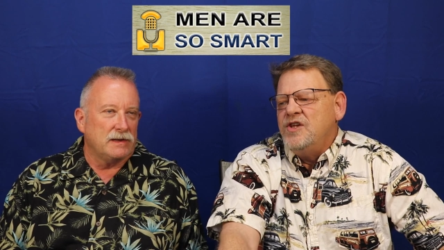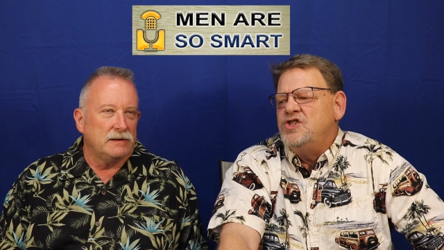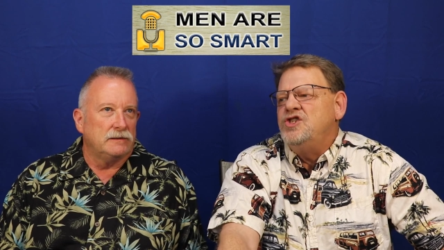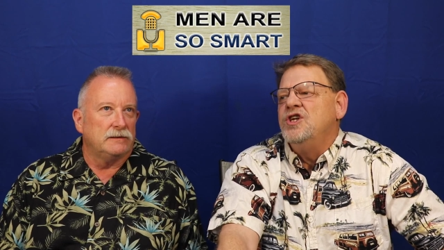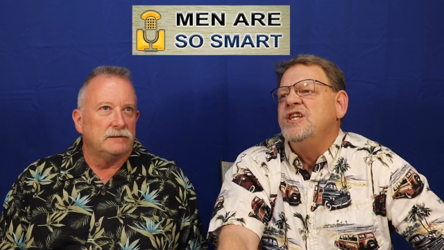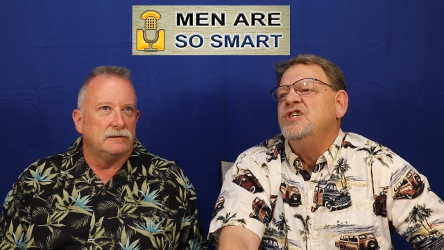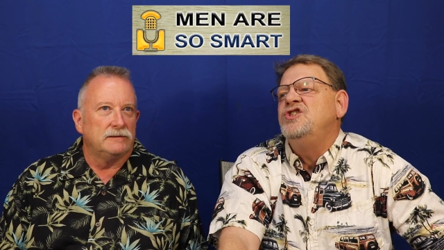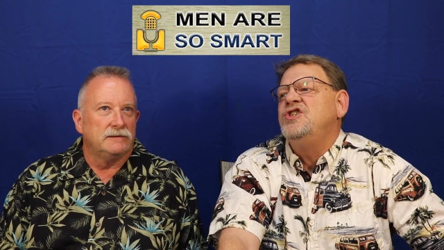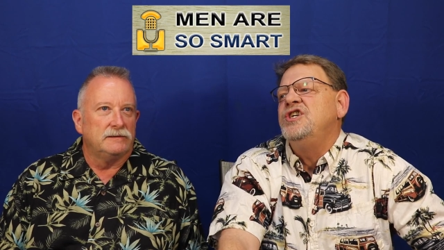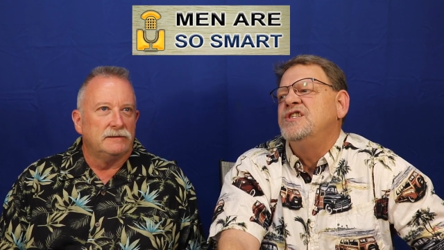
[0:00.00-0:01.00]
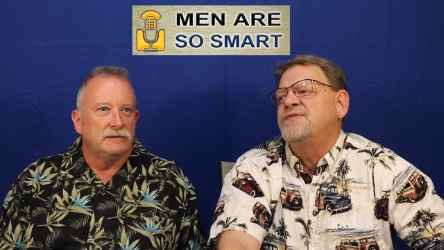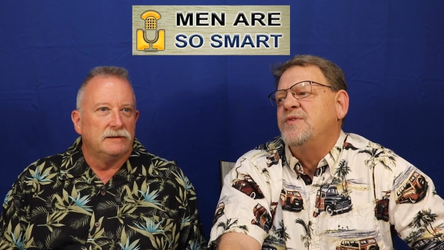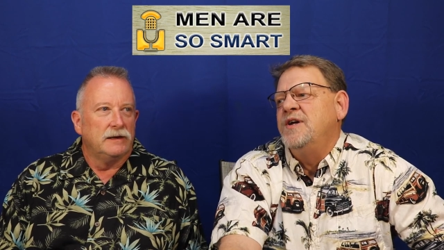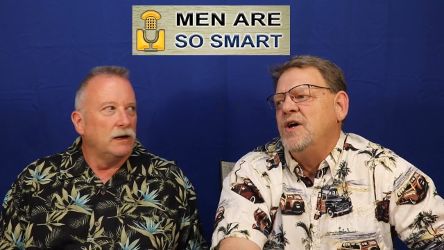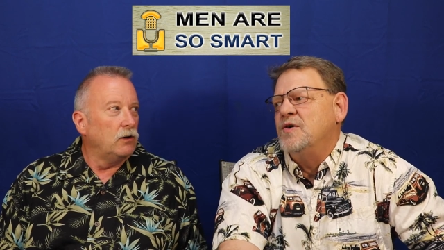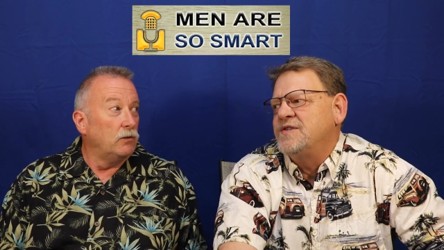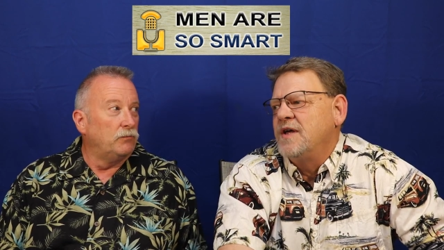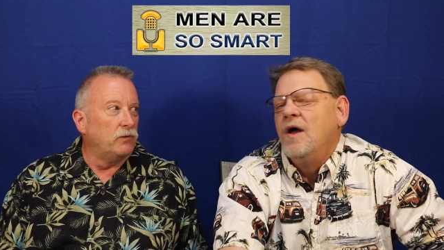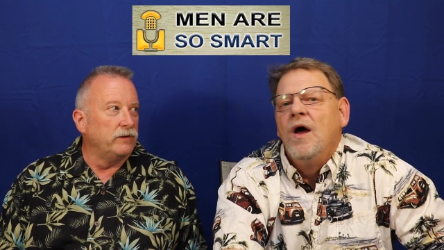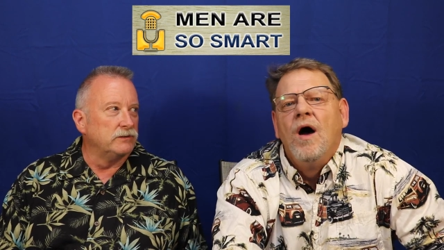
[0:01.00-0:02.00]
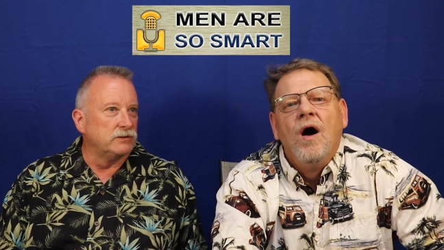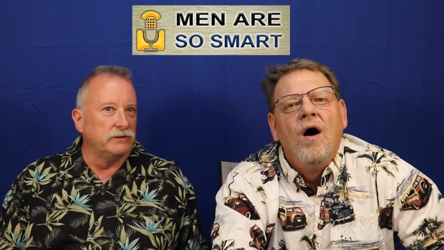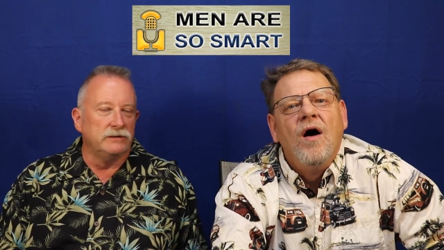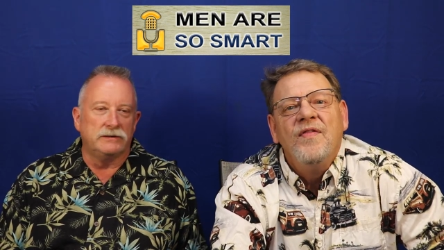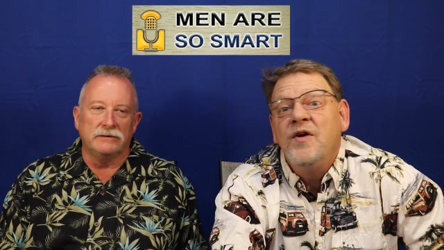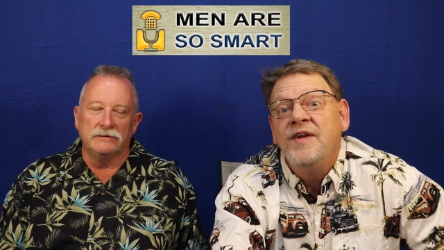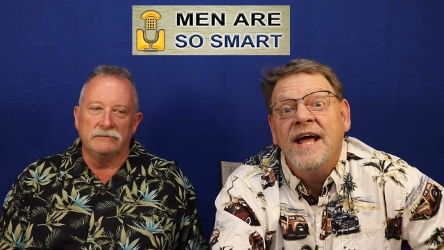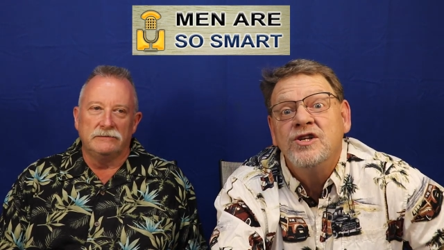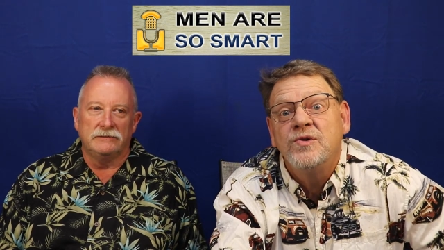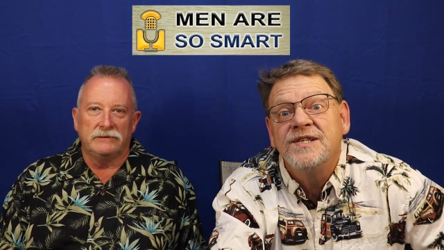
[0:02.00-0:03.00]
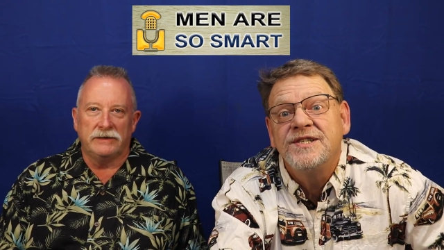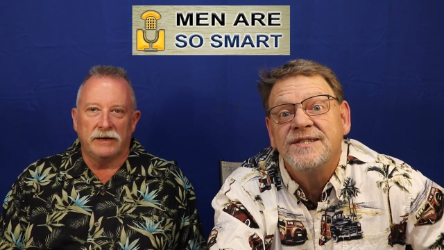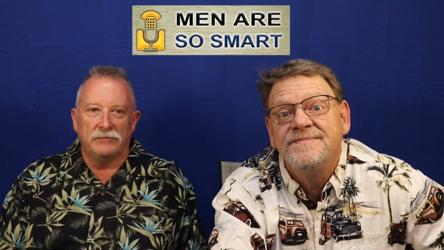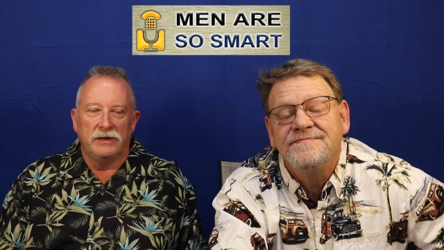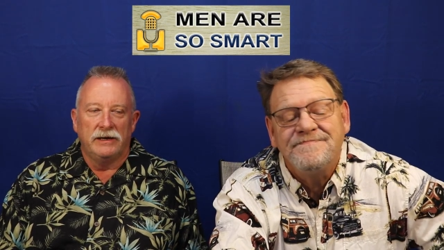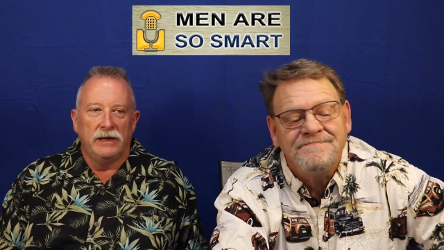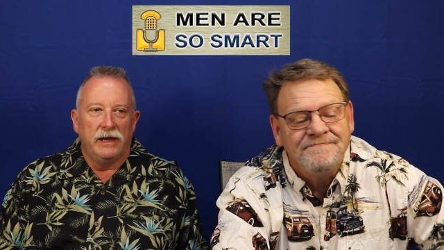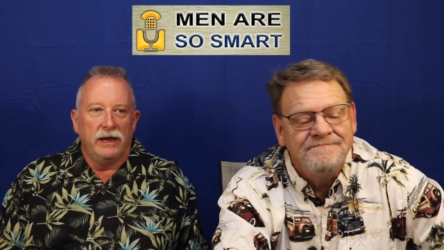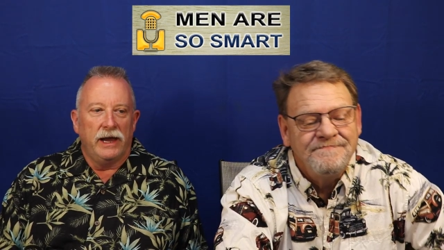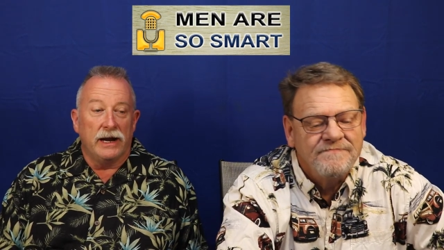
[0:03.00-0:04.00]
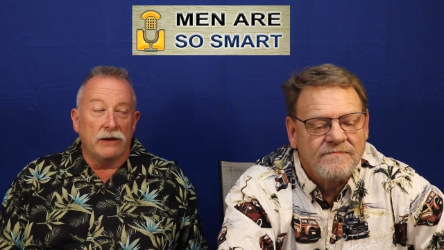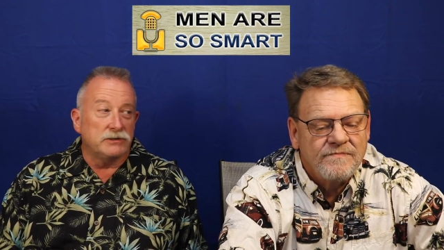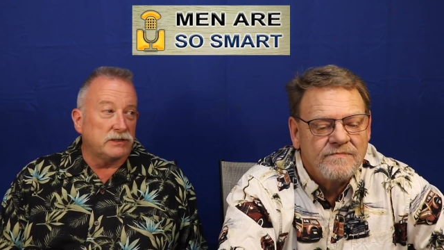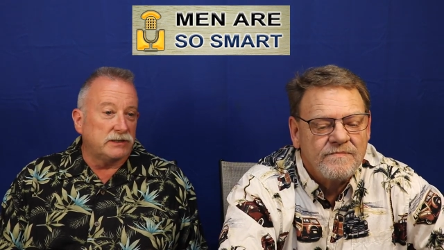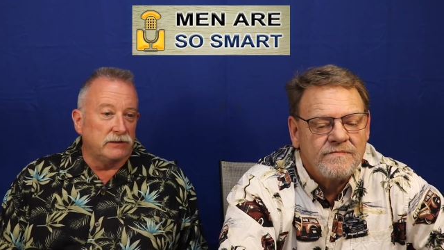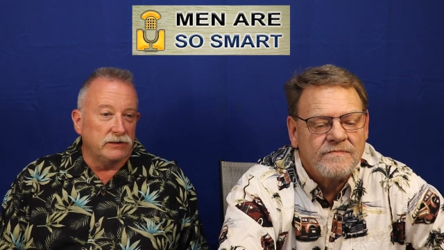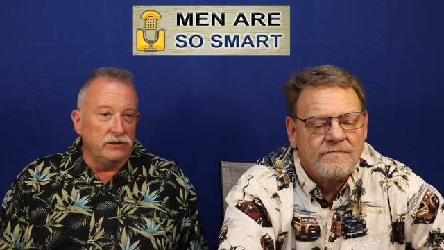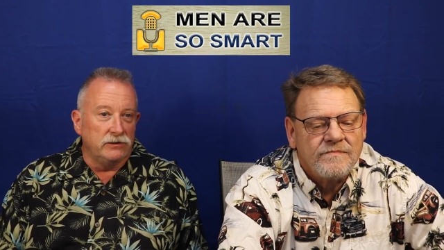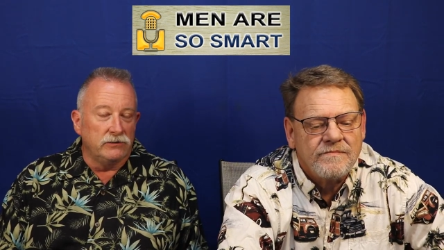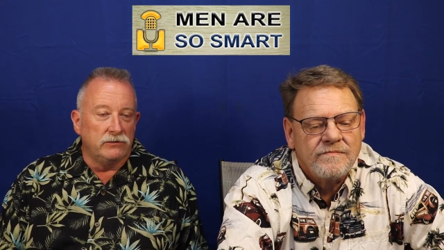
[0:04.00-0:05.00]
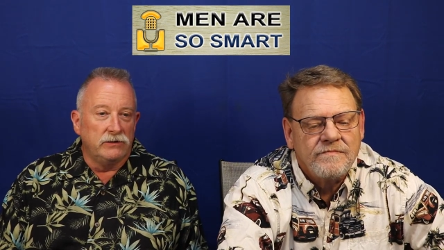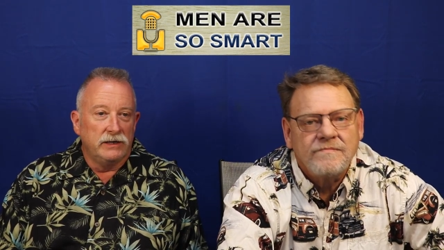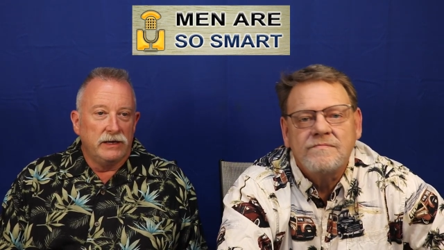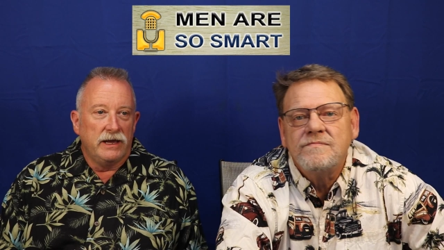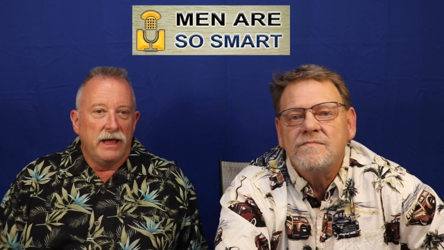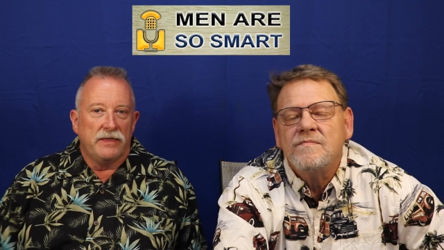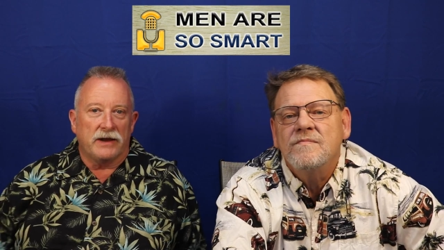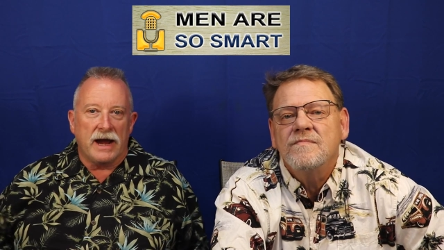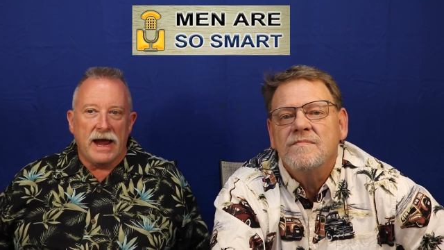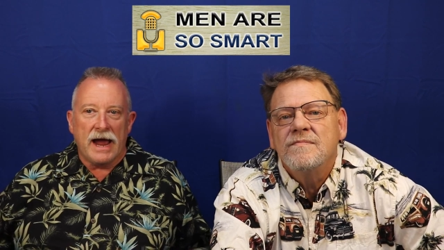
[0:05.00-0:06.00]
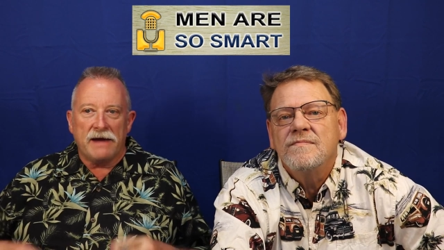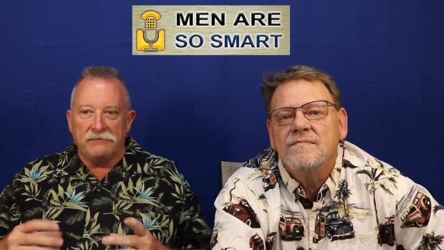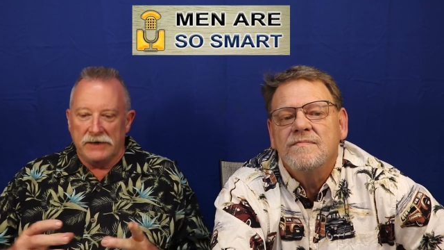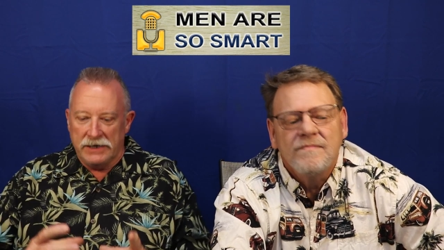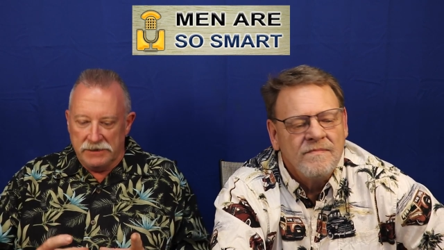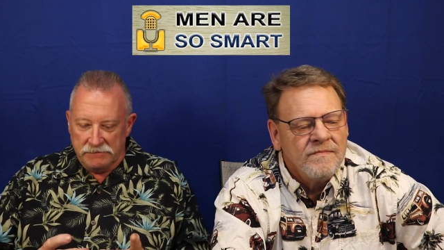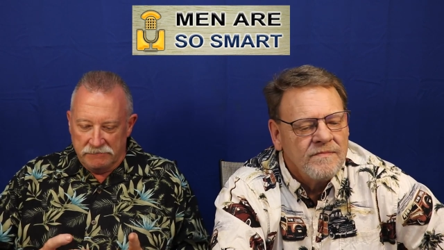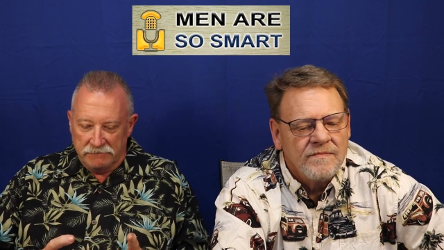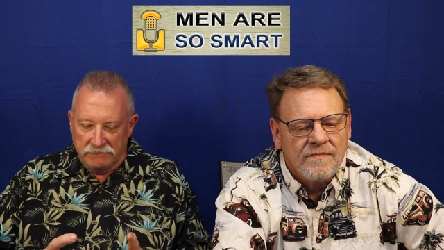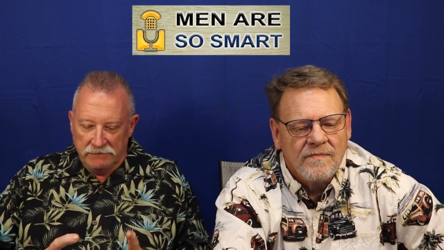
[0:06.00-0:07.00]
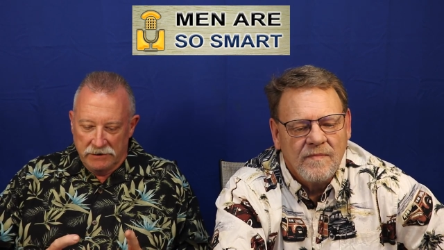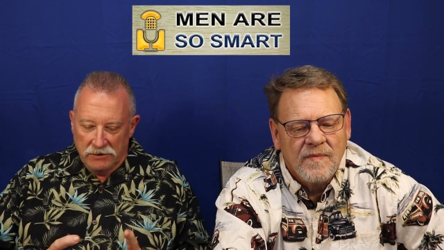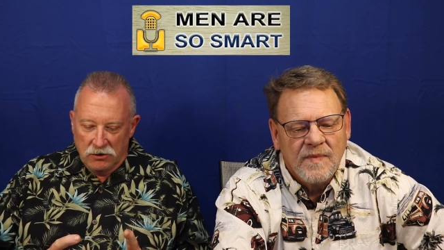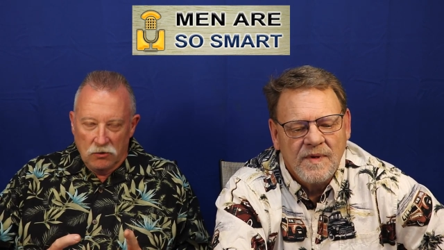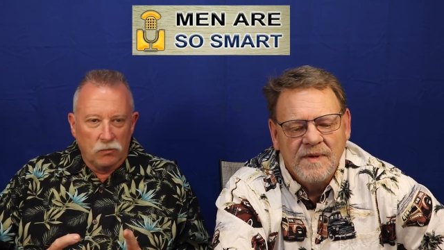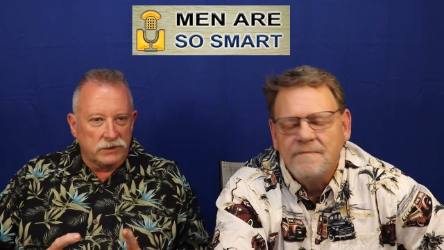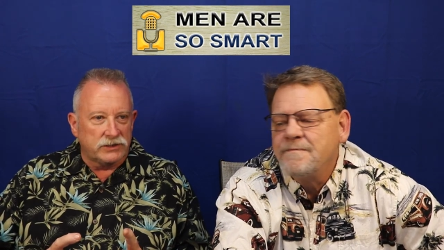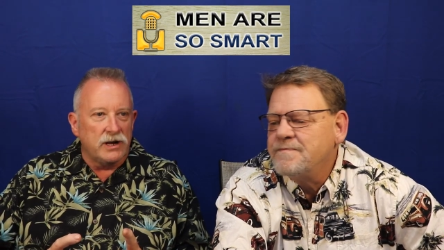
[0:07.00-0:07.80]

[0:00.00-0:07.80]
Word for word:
Speaker 1: the chili cheese Fritos. Oh boy,
Speaker 2: those are good too. They're dangerous. Yep. Mm -hmm. And I was just telling you that I have eaten what's